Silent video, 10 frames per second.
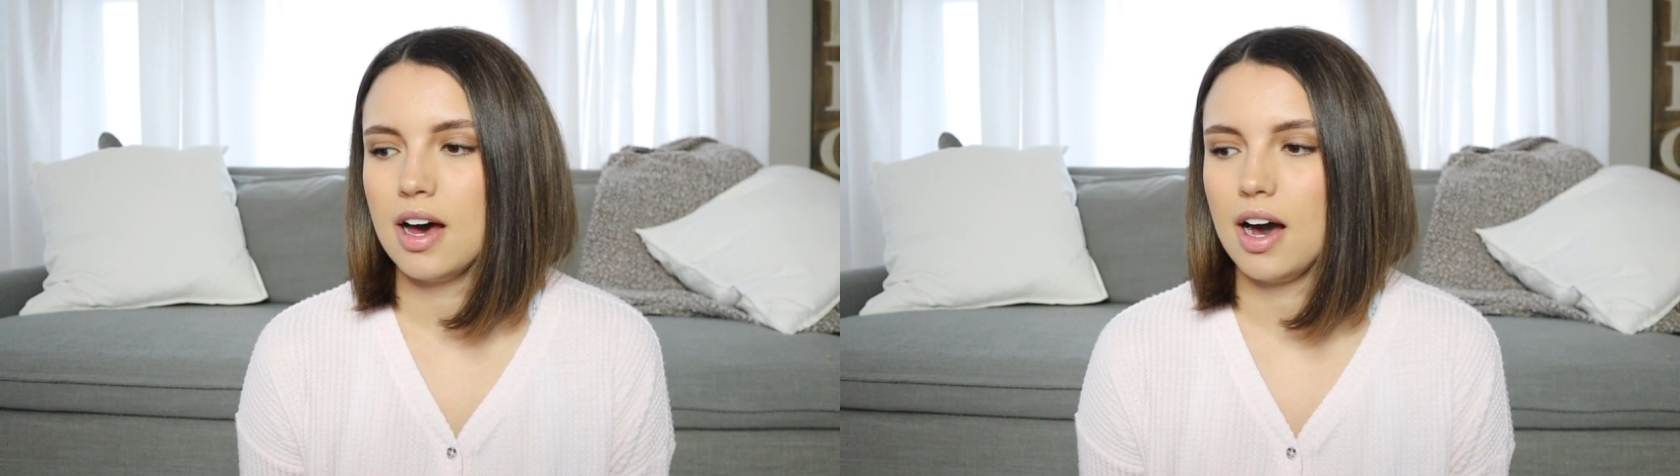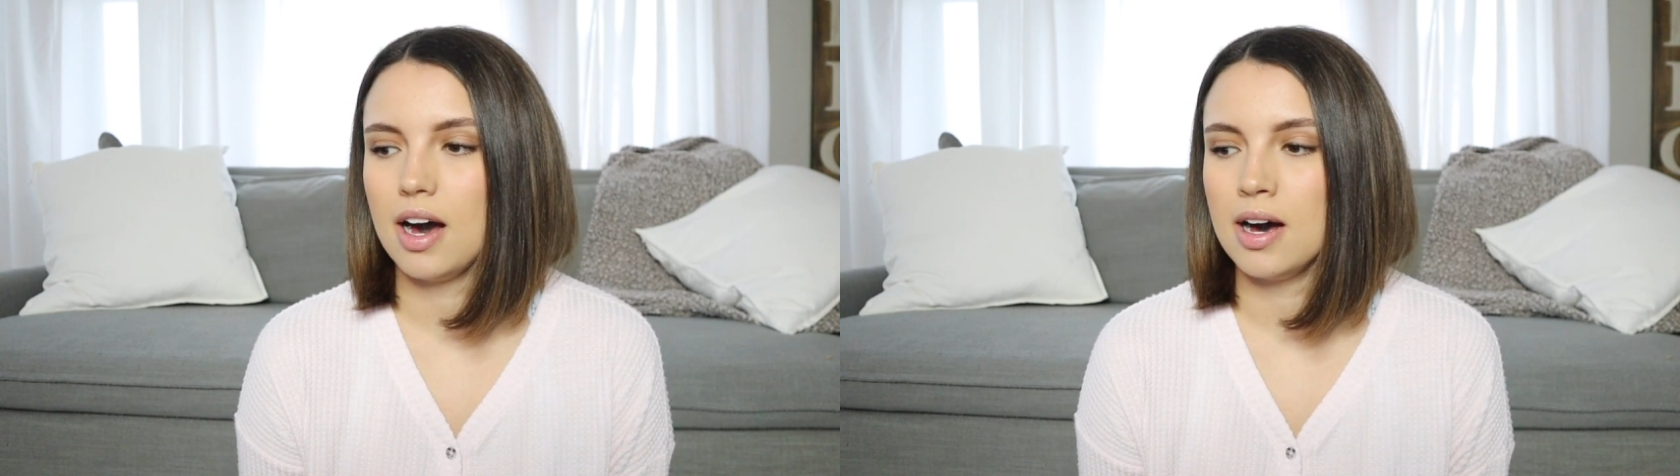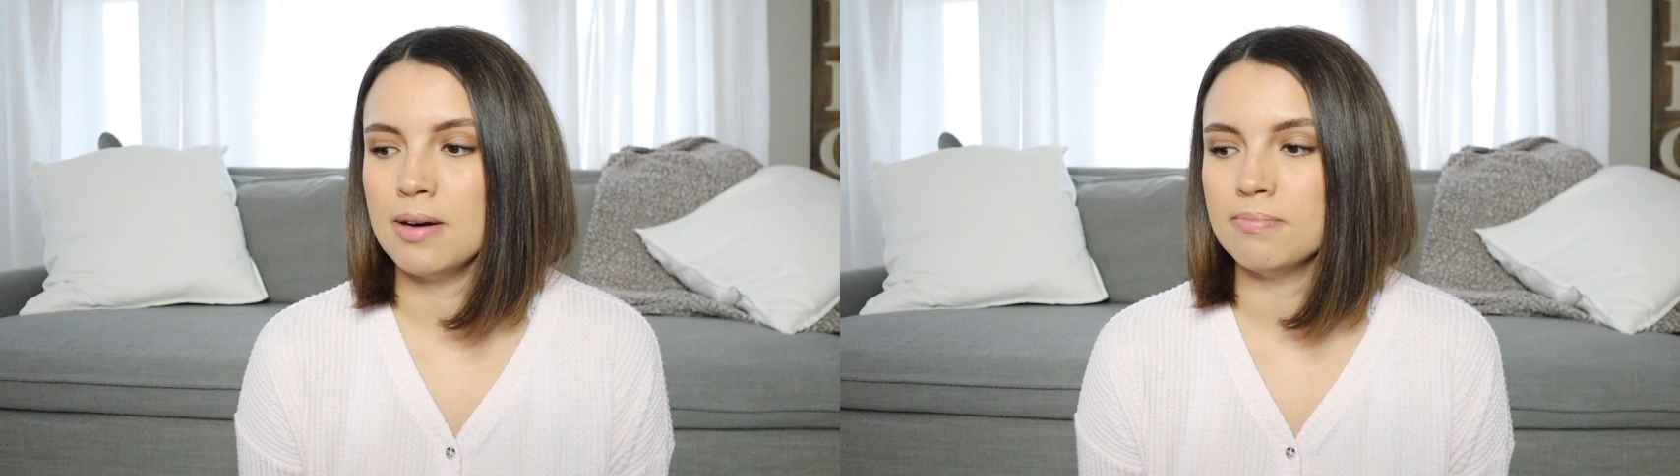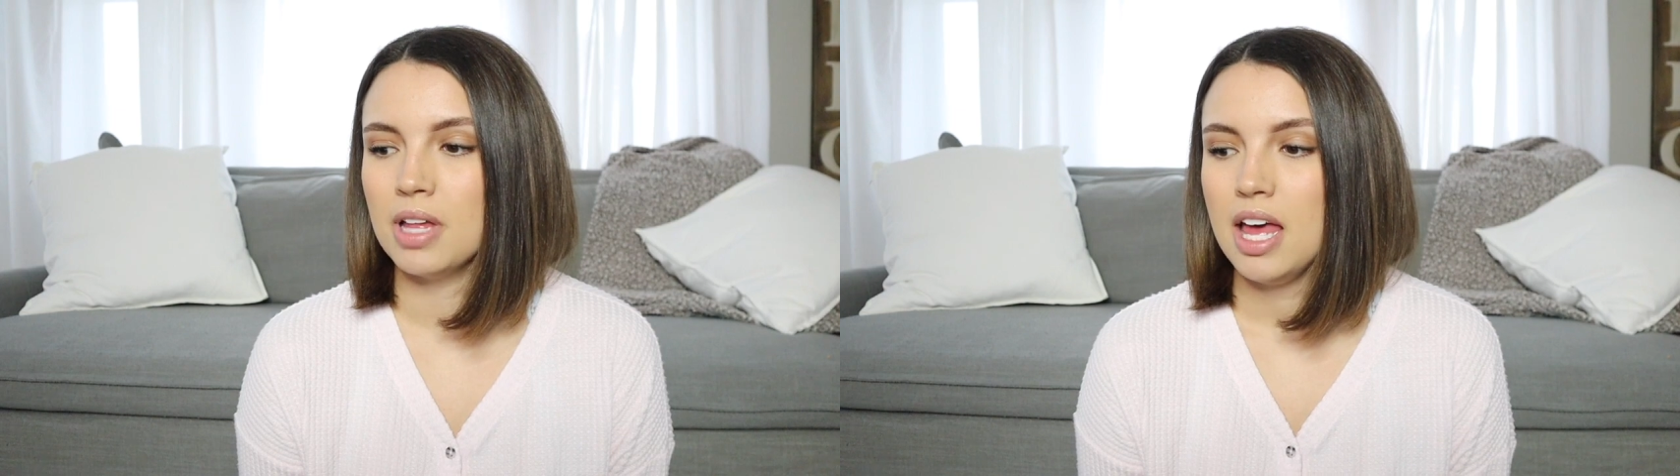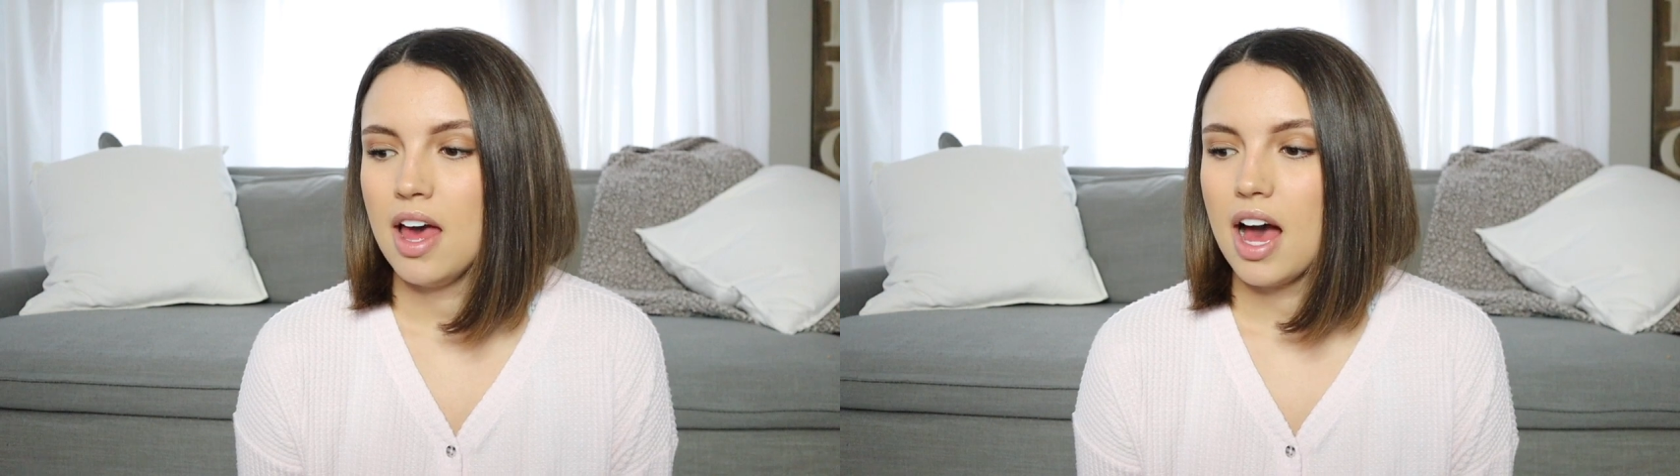
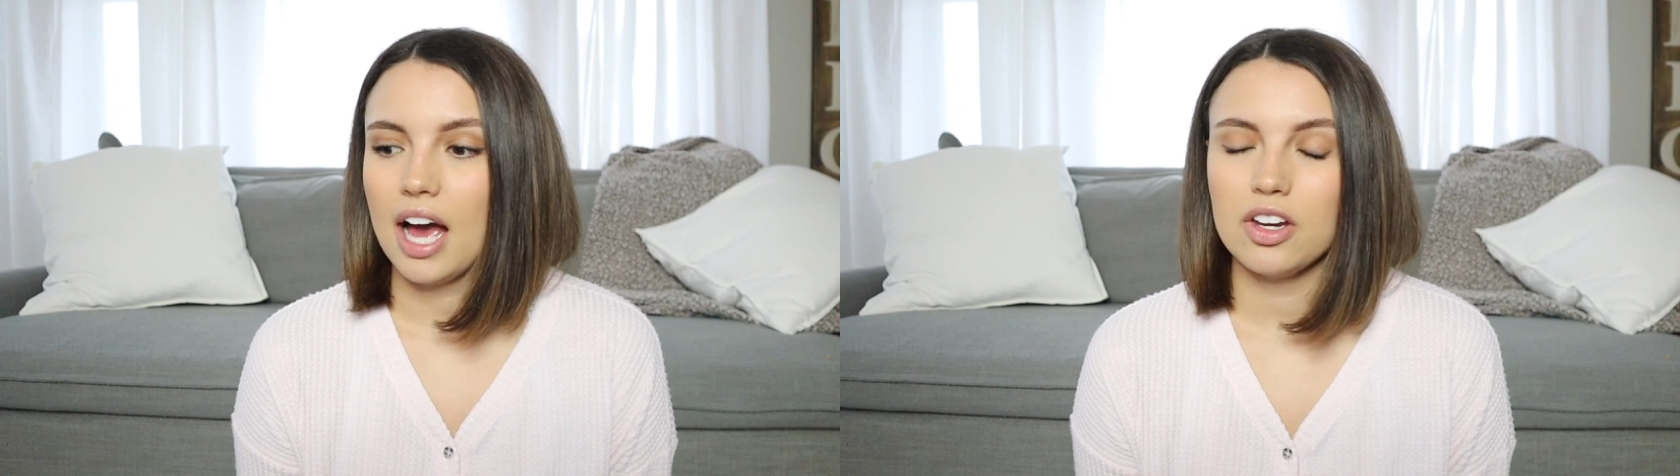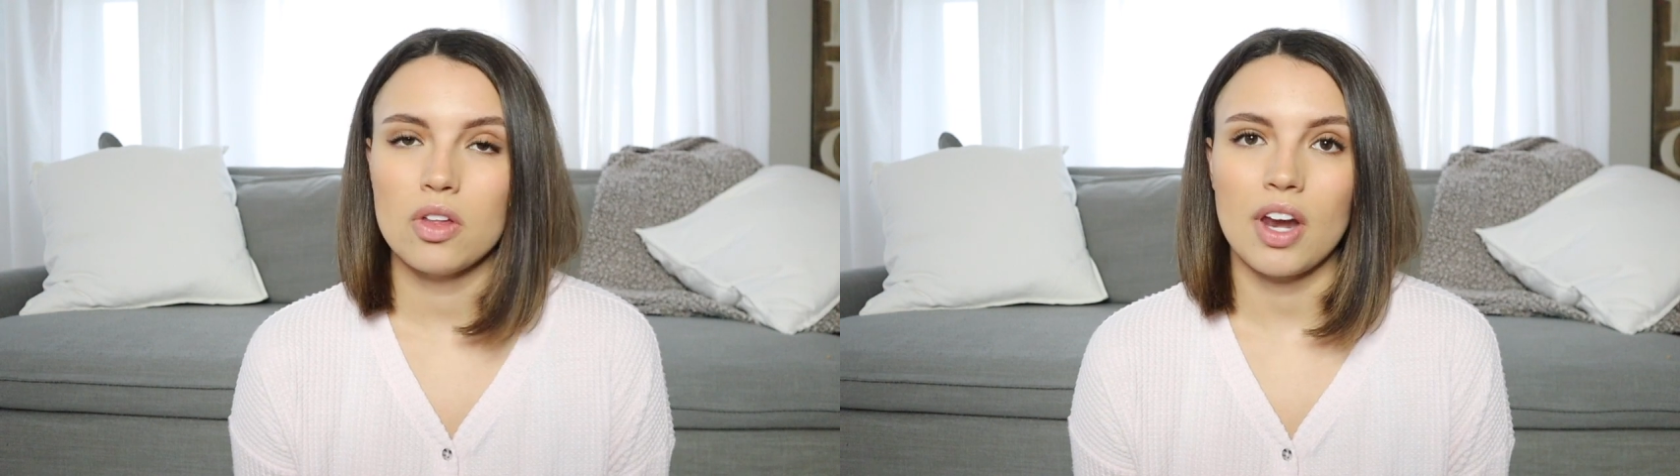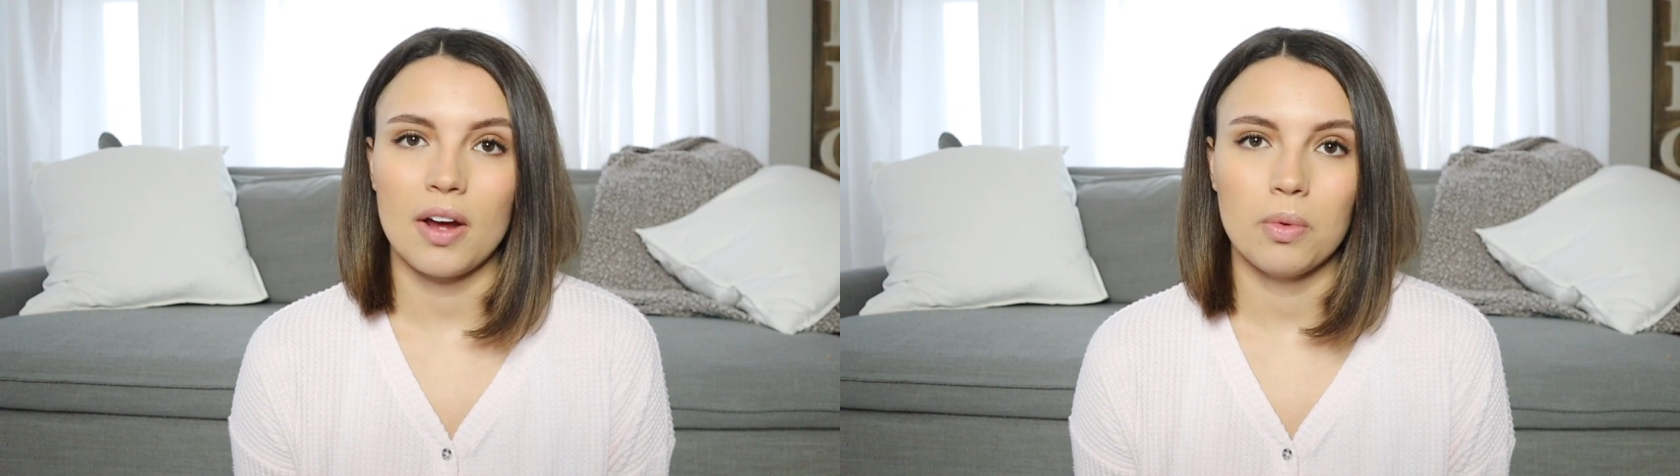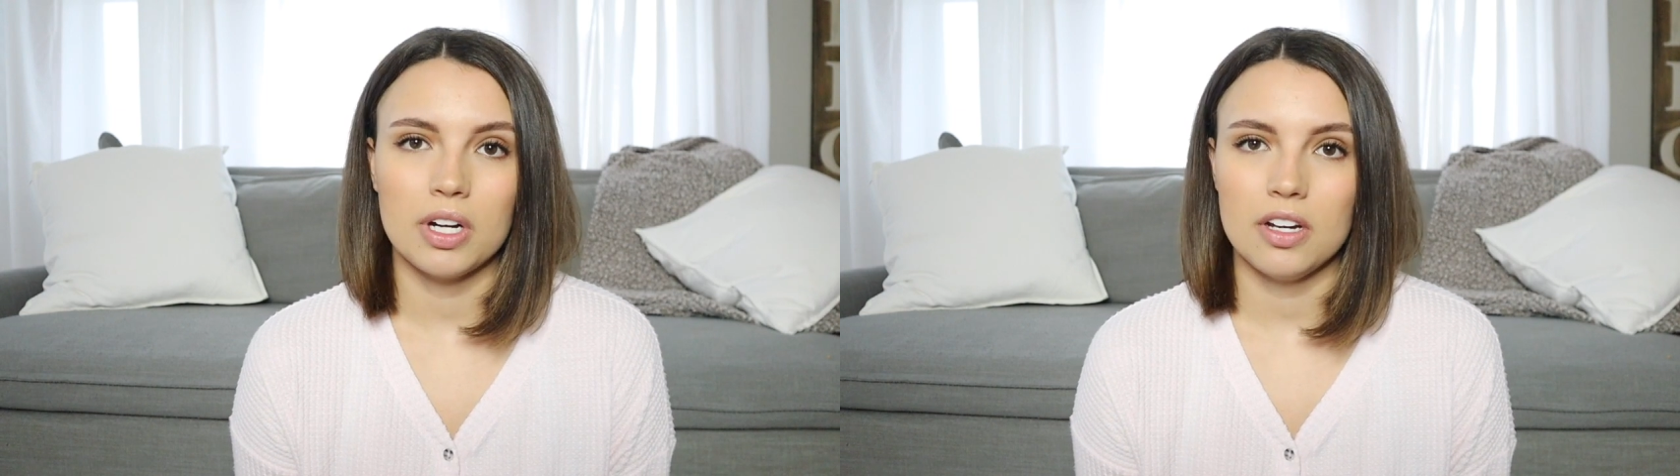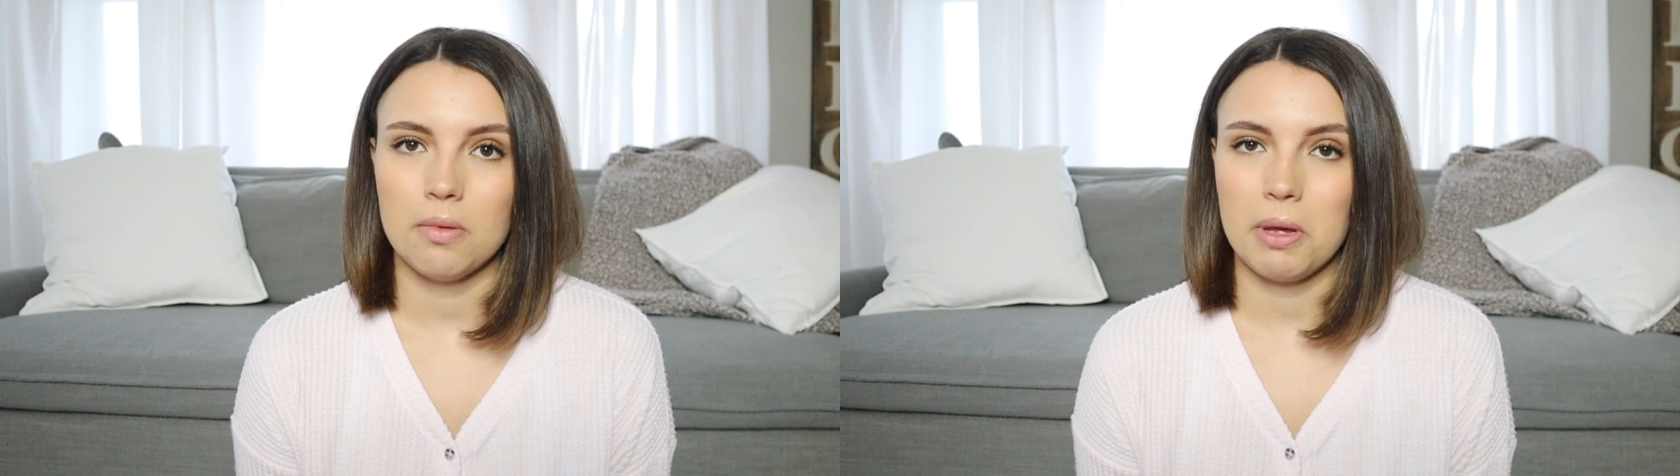I knew that I wanted a